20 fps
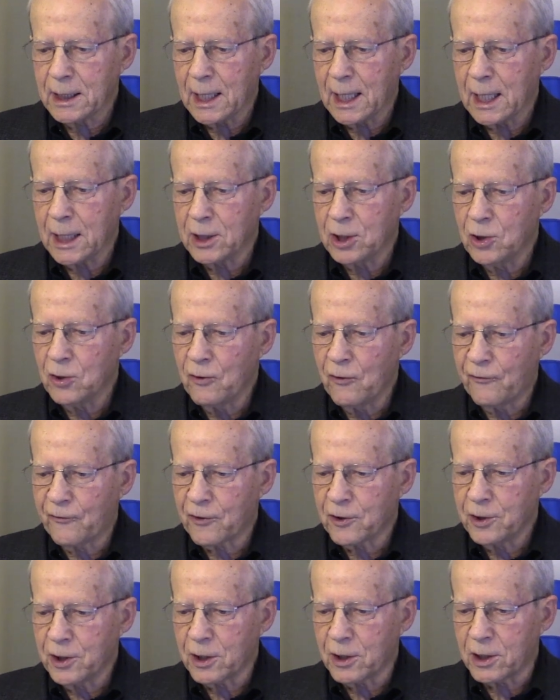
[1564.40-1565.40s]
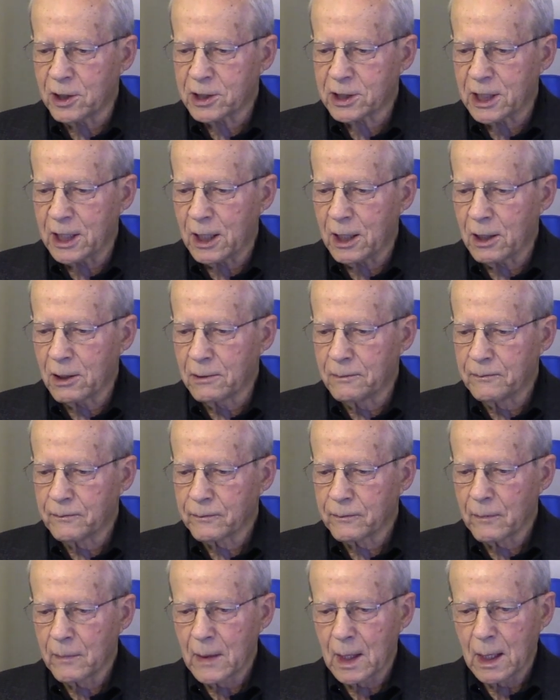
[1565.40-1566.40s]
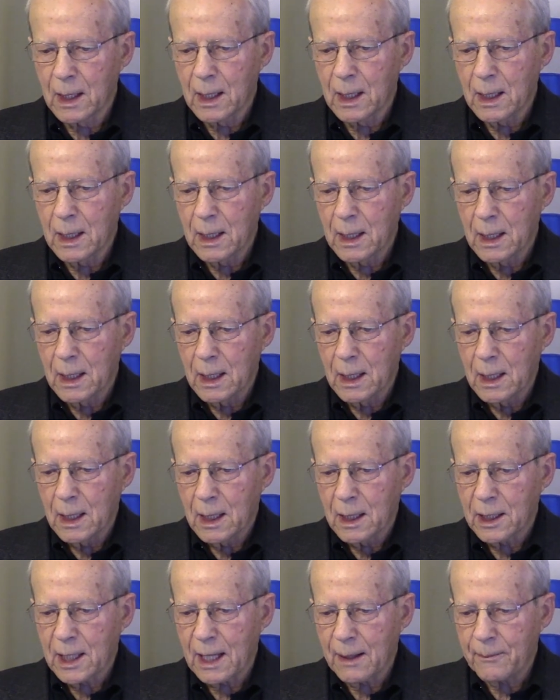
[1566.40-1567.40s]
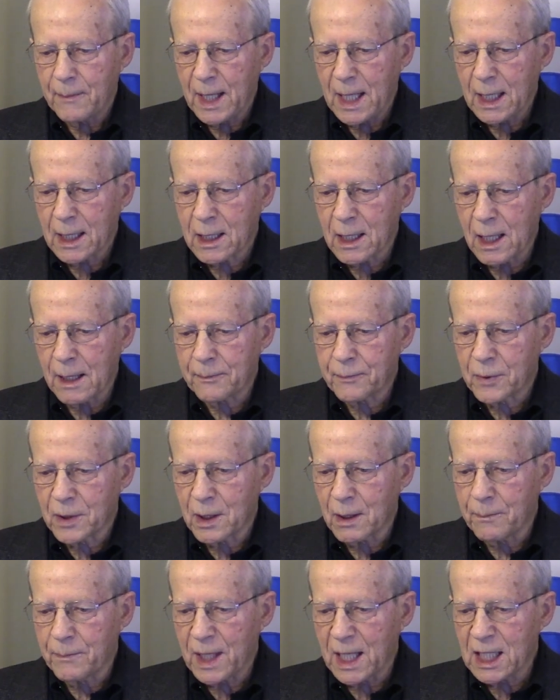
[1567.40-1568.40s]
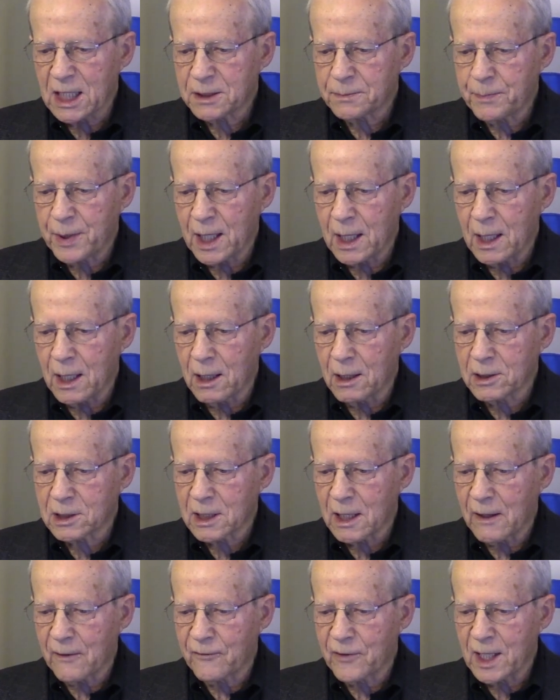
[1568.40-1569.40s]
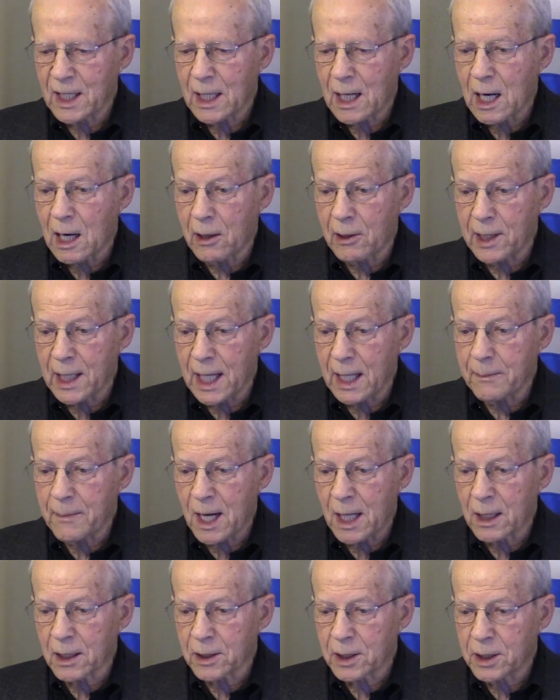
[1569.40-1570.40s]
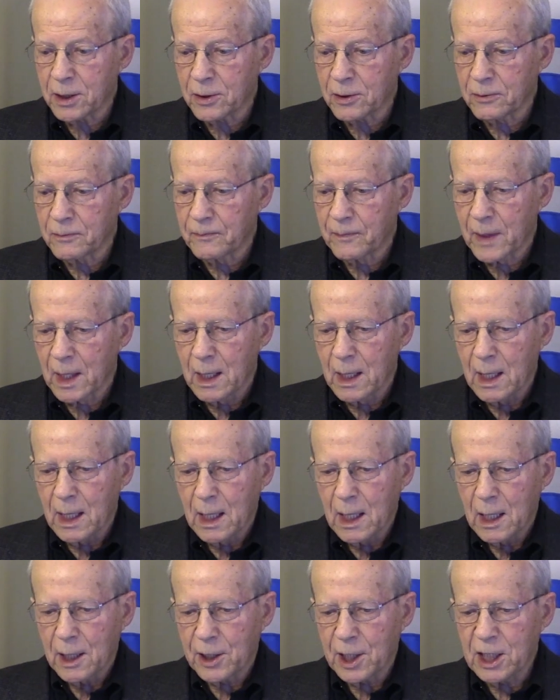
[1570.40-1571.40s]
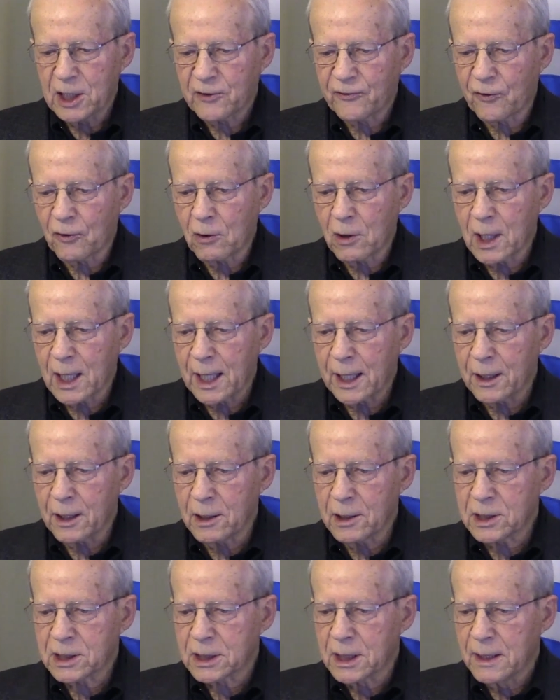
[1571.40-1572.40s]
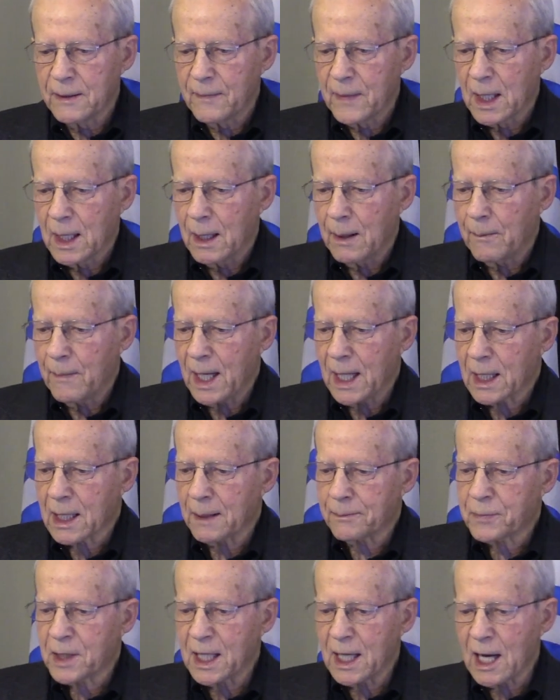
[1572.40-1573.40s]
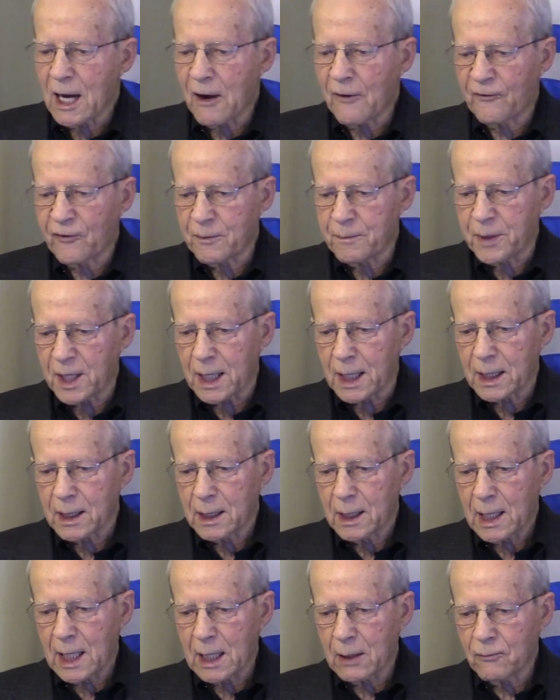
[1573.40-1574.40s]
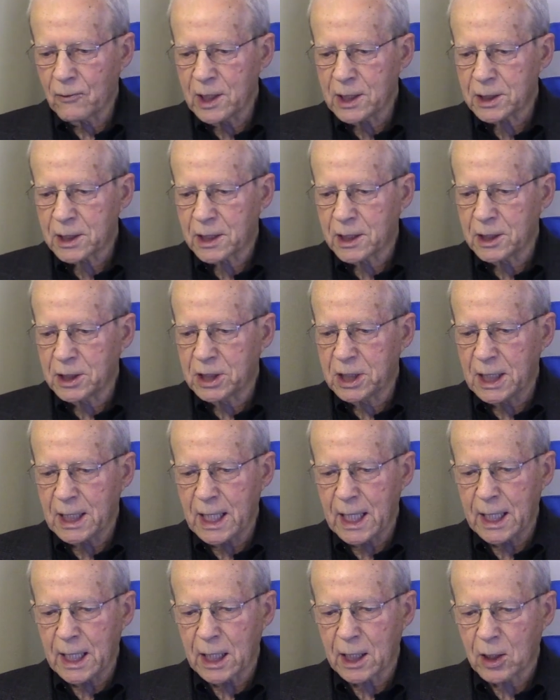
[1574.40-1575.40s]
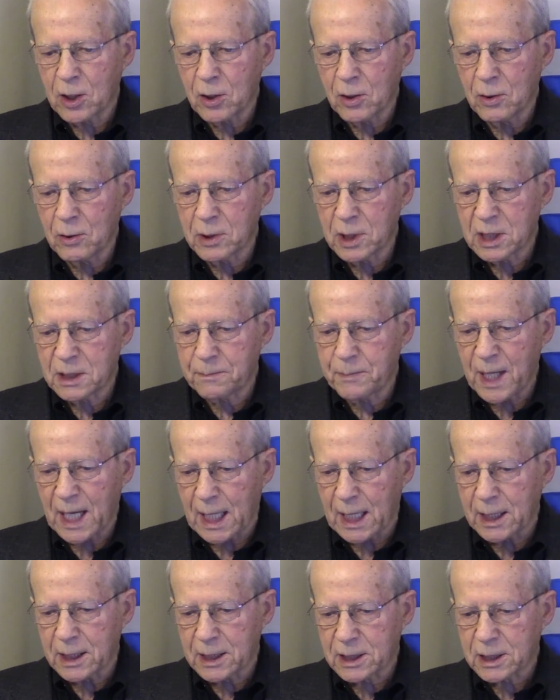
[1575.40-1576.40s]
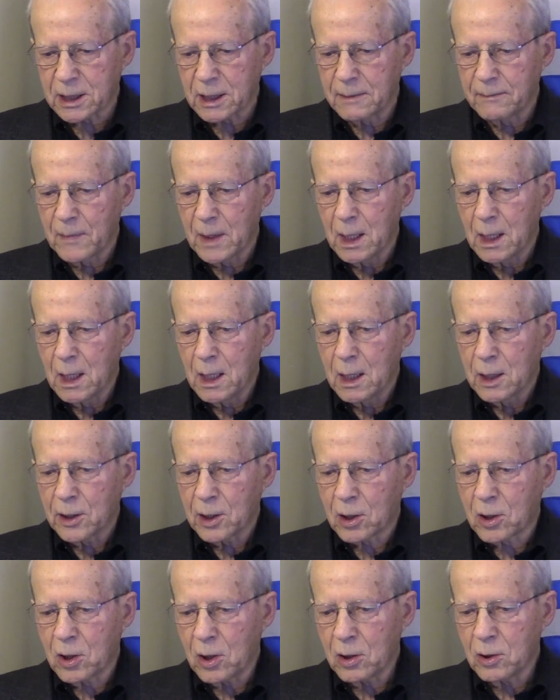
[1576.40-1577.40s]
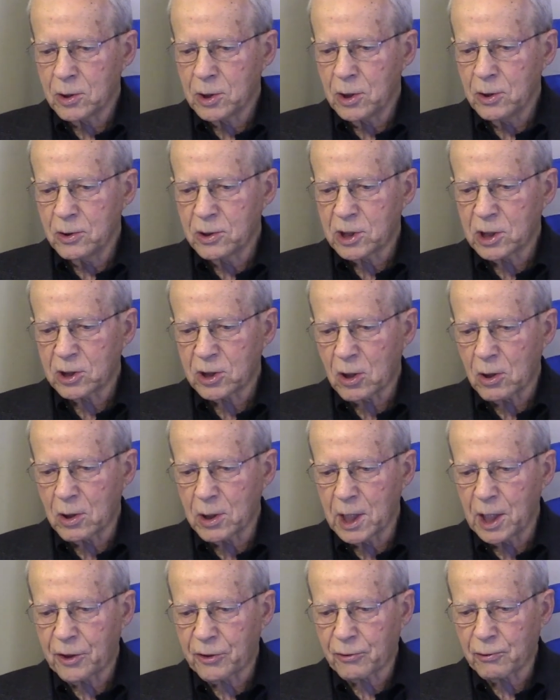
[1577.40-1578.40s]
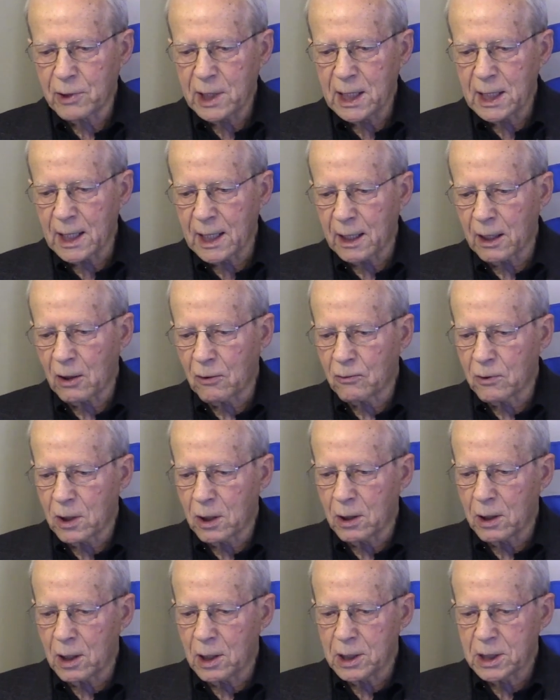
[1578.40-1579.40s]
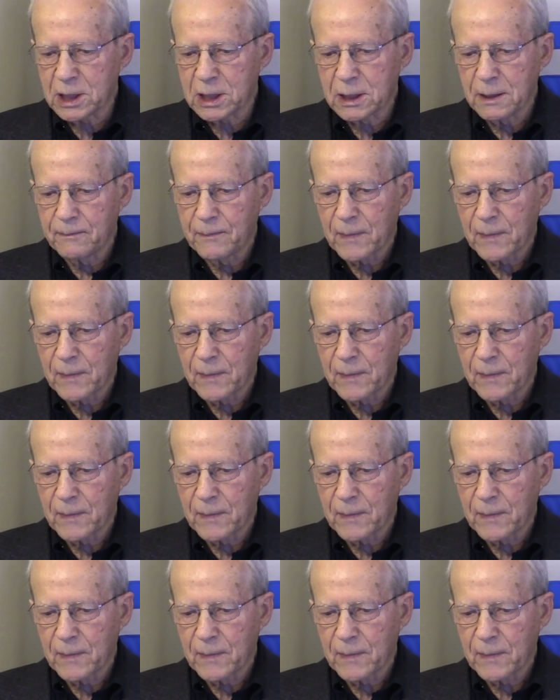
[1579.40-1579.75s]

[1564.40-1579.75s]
and U for uracil, that make up the base pairs of the RNA molecule. These 4 letters make up the alphabet on which the genetic code is based. The code uses only 3-letter words